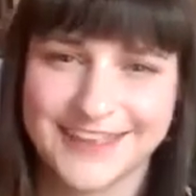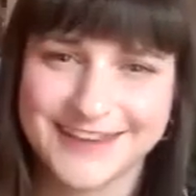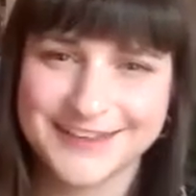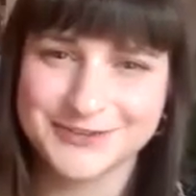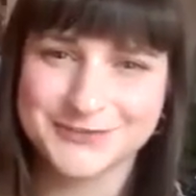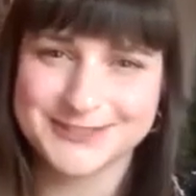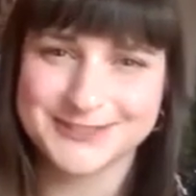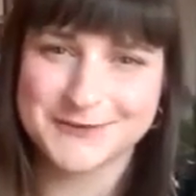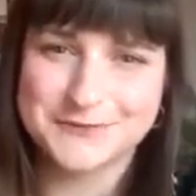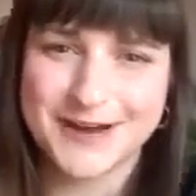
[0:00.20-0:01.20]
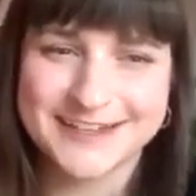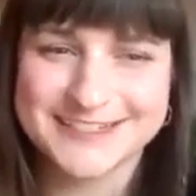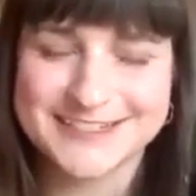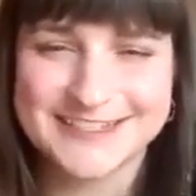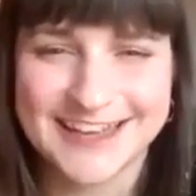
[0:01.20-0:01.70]
Thank you so
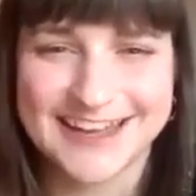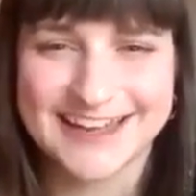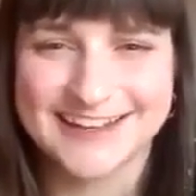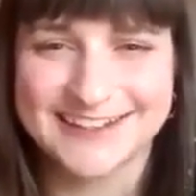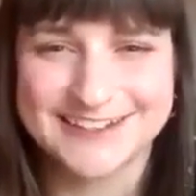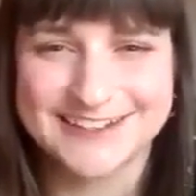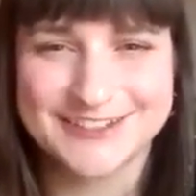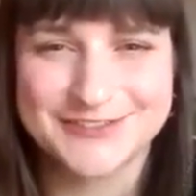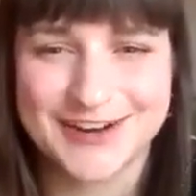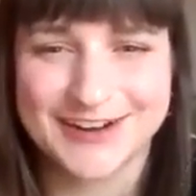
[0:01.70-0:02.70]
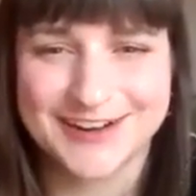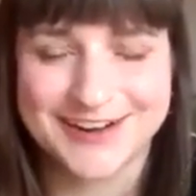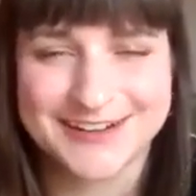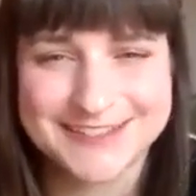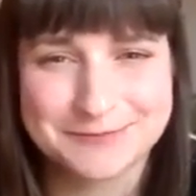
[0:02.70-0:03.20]
much to our
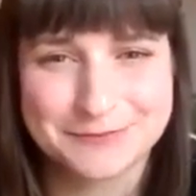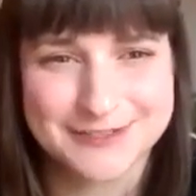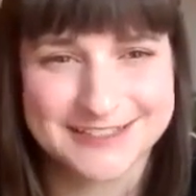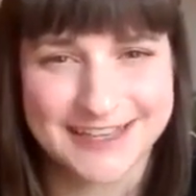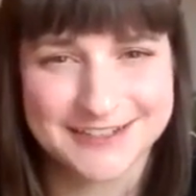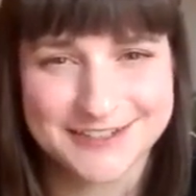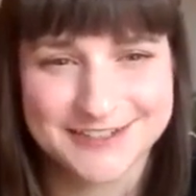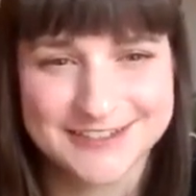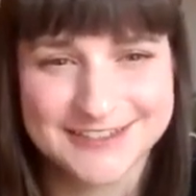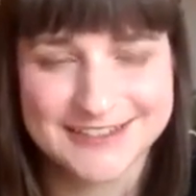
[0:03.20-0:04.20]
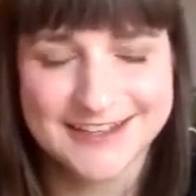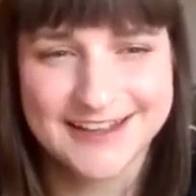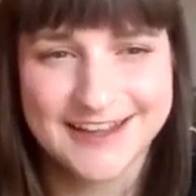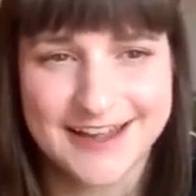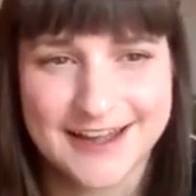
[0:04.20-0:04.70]
awesome presenters.
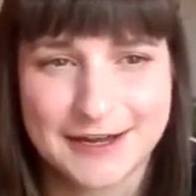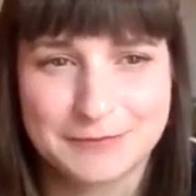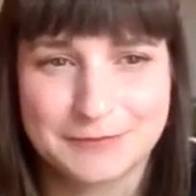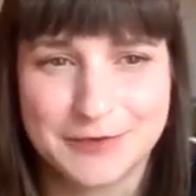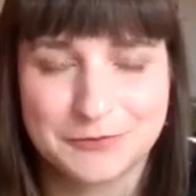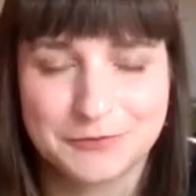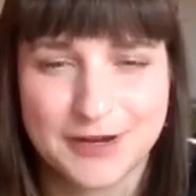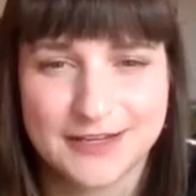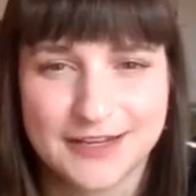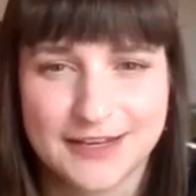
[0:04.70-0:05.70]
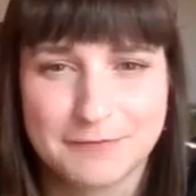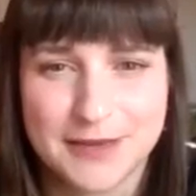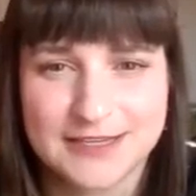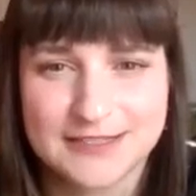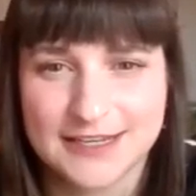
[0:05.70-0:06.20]
What an
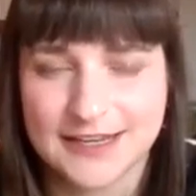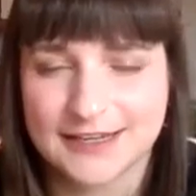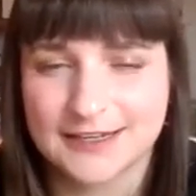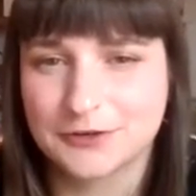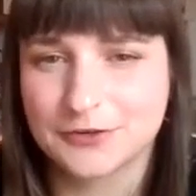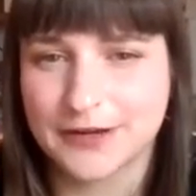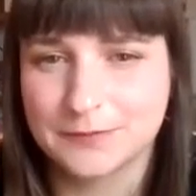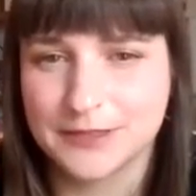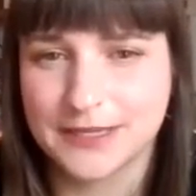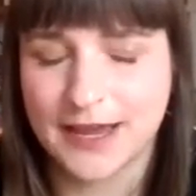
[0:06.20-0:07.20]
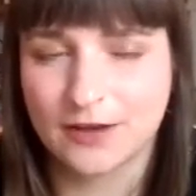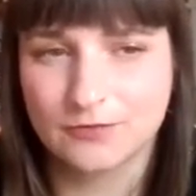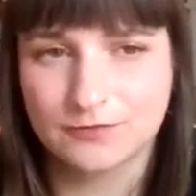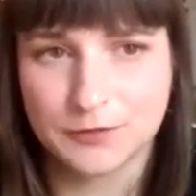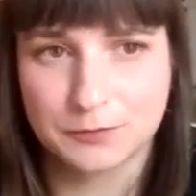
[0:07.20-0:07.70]
amazing and incredibly
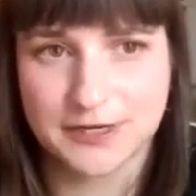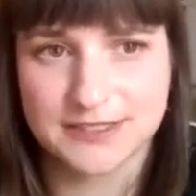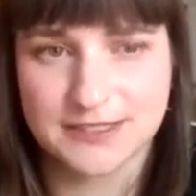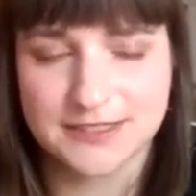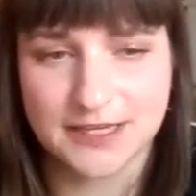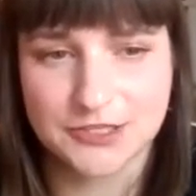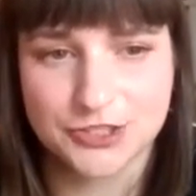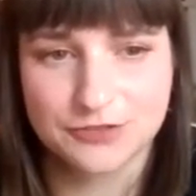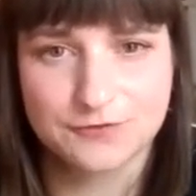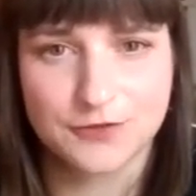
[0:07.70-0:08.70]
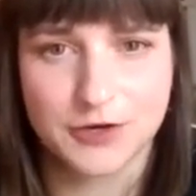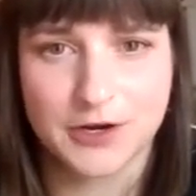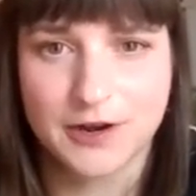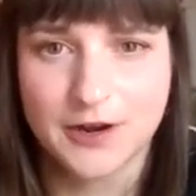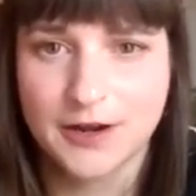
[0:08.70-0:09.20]
helpful presentation
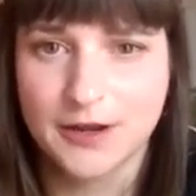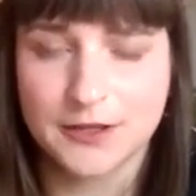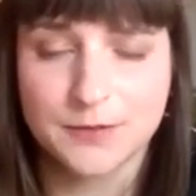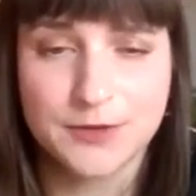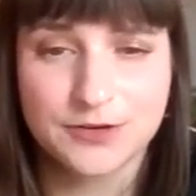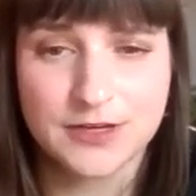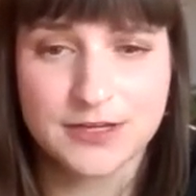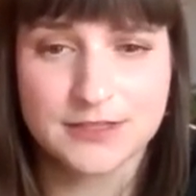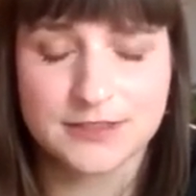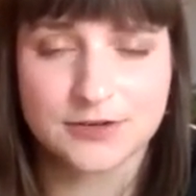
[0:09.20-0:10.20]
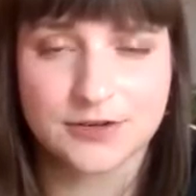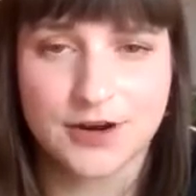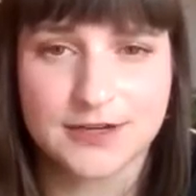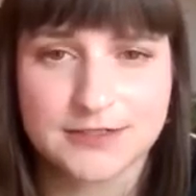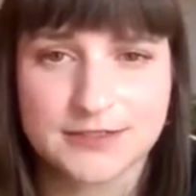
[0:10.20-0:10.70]
for communities
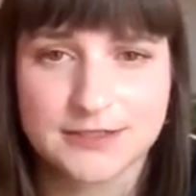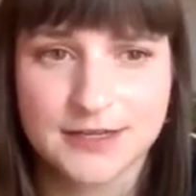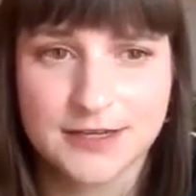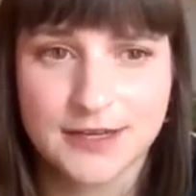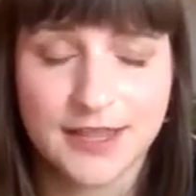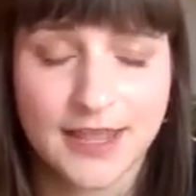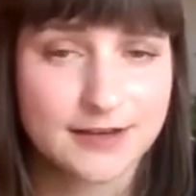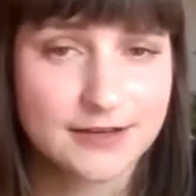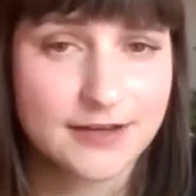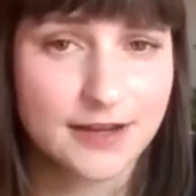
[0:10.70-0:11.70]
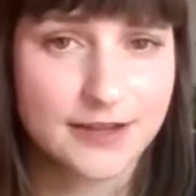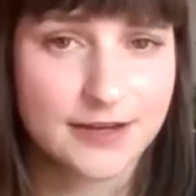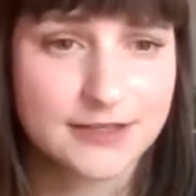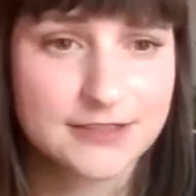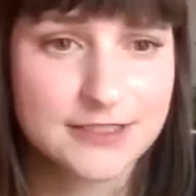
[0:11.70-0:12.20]
across Canada
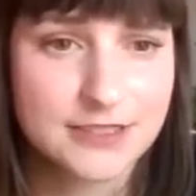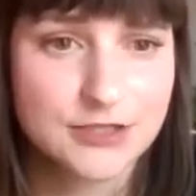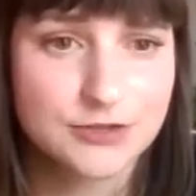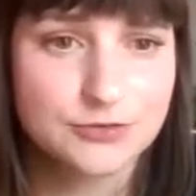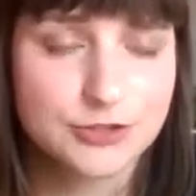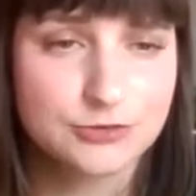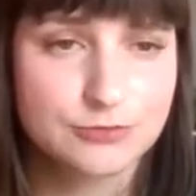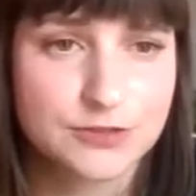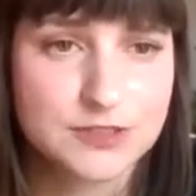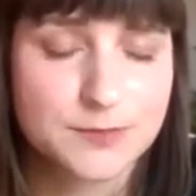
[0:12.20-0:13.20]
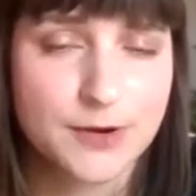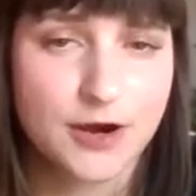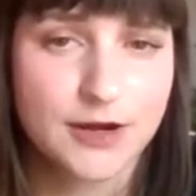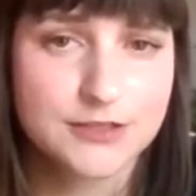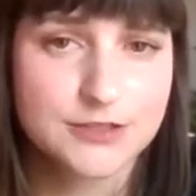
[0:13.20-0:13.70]
that continue to
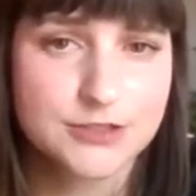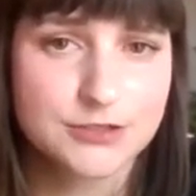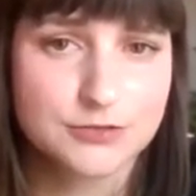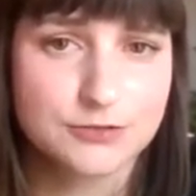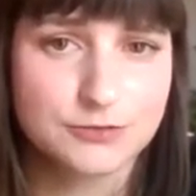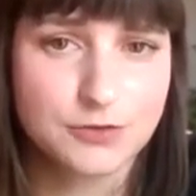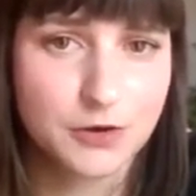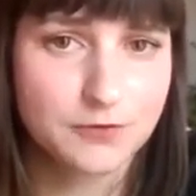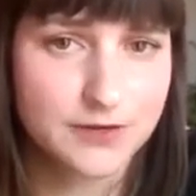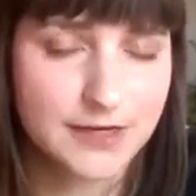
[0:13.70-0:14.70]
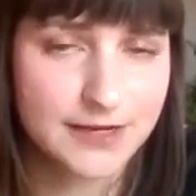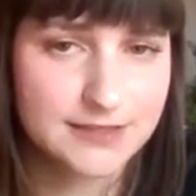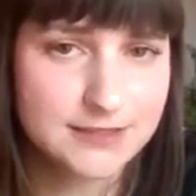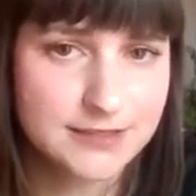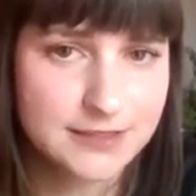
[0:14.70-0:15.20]
respond to
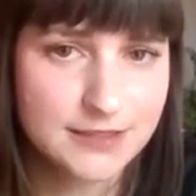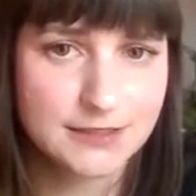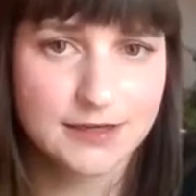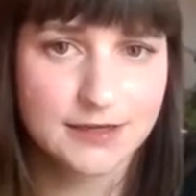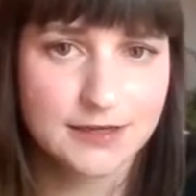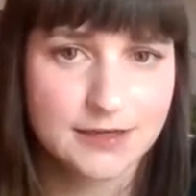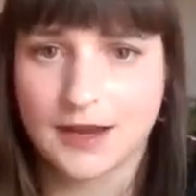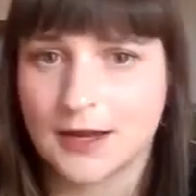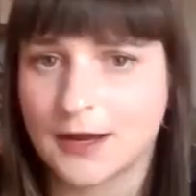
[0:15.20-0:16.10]
COVID-19,